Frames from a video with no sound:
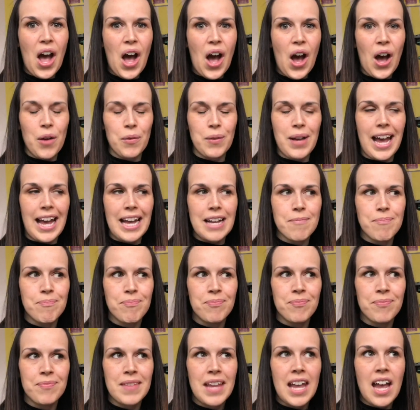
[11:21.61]
Okay,
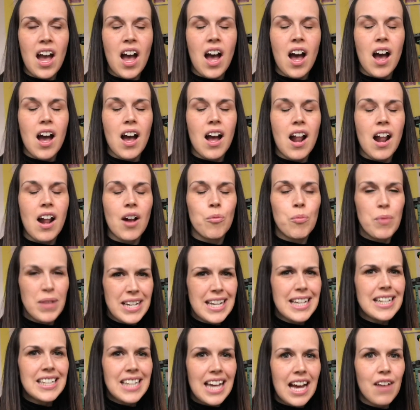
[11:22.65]
we
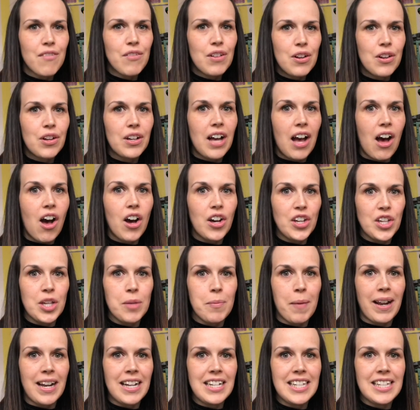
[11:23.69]
need to have a look at our
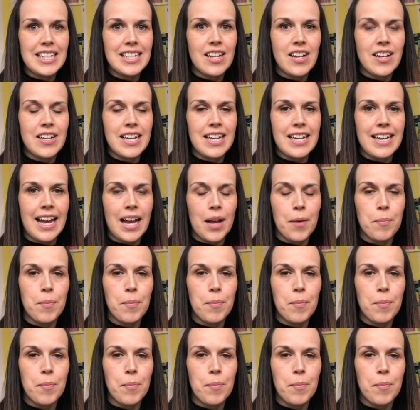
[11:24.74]
humanities learning now,